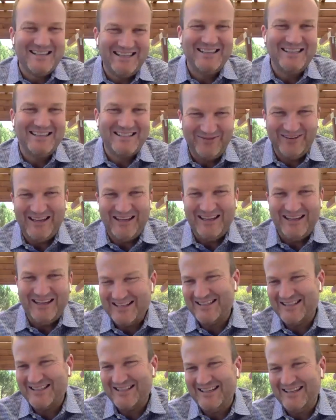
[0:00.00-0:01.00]
It depends.
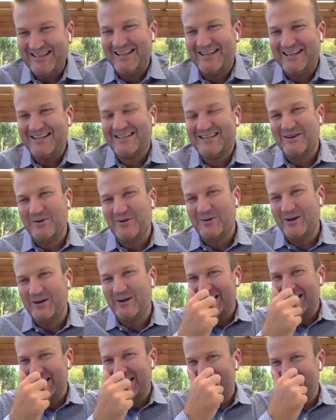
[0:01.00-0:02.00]
It's such an
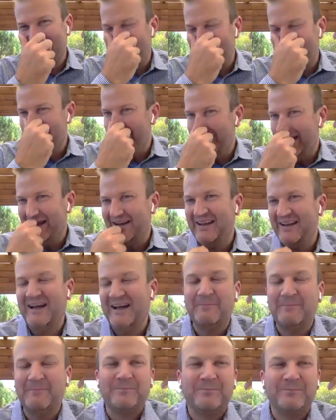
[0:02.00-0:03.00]
annoying answer. I know that.
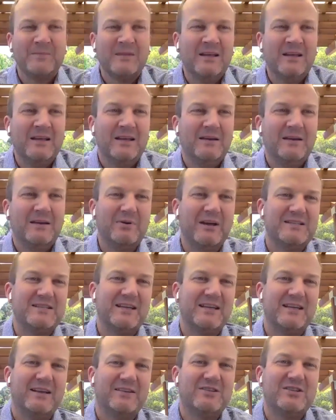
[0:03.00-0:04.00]
But
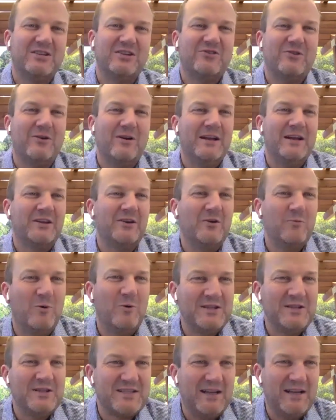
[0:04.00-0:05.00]
to try and go
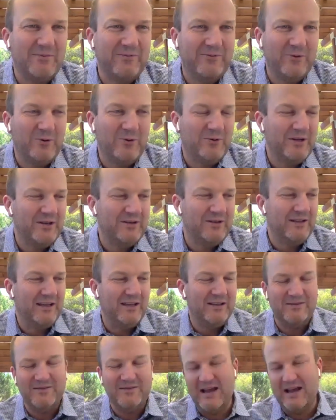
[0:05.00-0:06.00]
one step forward
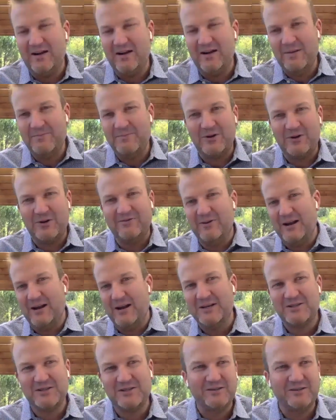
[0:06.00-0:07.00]
than that, I'm not a
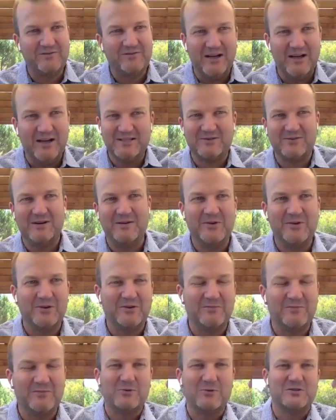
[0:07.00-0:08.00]
financial advisor. I'm not
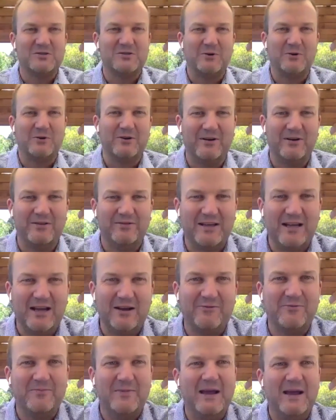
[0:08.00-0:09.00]
a mortgage broker or anything
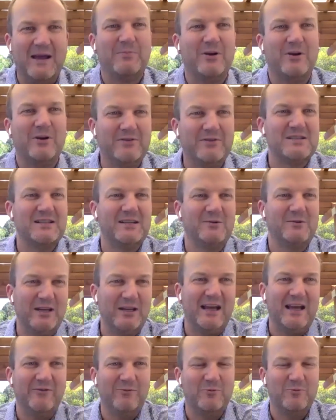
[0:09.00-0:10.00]
out from that. But obviously, we
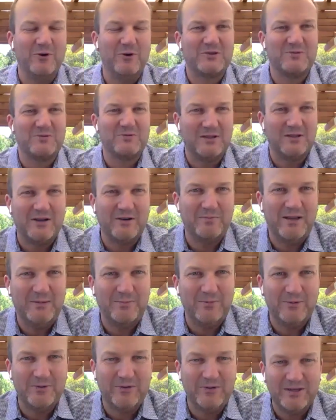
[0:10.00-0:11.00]
have worked with a lot of
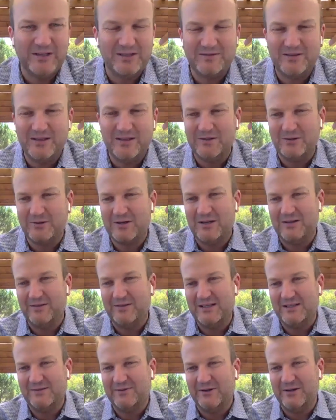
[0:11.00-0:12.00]
people that are looking at
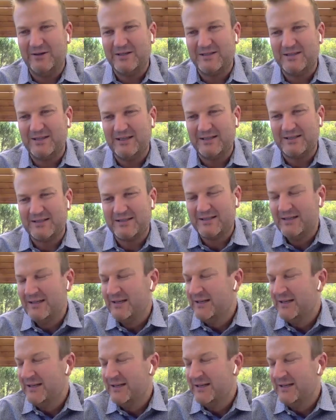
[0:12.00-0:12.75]
these various things.